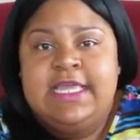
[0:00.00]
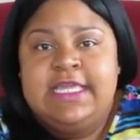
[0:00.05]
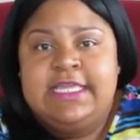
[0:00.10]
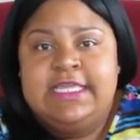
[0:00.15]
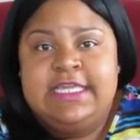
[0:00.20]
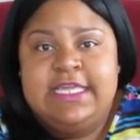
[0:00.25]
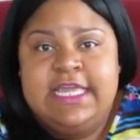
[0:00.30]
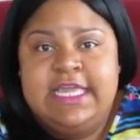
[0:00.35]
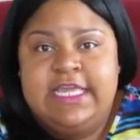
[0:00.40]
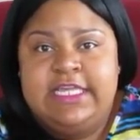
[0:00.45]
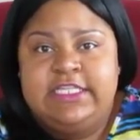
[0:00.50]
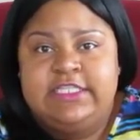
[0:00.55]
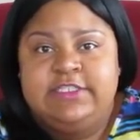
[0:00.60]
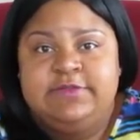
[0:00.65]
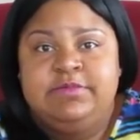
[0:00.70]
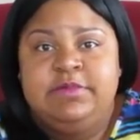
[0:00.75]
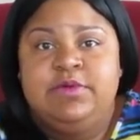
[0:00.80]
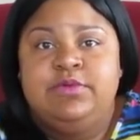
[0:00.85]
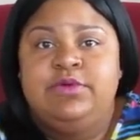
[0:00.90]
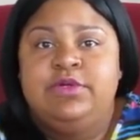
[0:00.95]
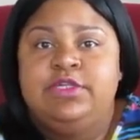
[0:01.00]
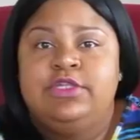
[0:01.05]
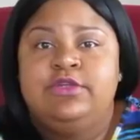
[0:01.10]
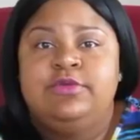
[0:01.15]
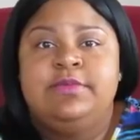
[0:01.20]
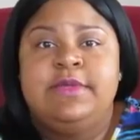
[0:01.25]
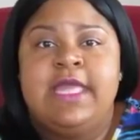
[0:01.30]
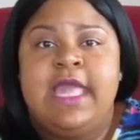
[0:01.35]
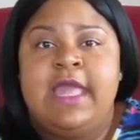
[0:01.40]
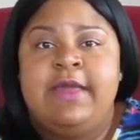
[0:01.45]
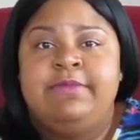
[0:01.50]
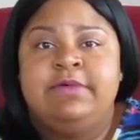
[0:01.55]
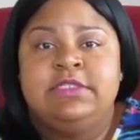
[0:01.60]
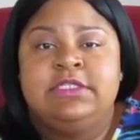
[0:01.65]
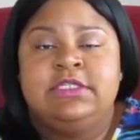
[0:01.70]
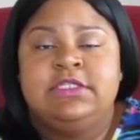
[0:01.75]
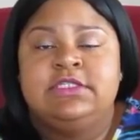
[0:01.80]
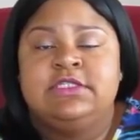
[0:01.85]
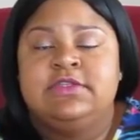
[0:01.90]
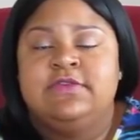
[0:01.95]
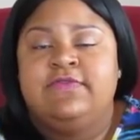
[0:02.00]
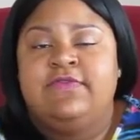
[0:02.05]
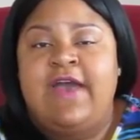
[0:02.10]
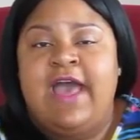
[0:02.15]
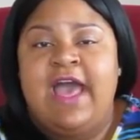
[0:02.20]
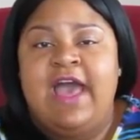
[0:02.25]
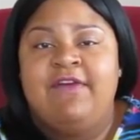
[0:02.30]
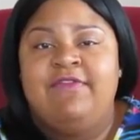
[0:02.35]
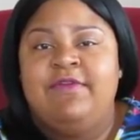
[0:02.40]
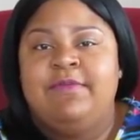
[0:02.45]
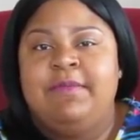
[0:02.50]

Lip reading: Yes. But will you be able to survive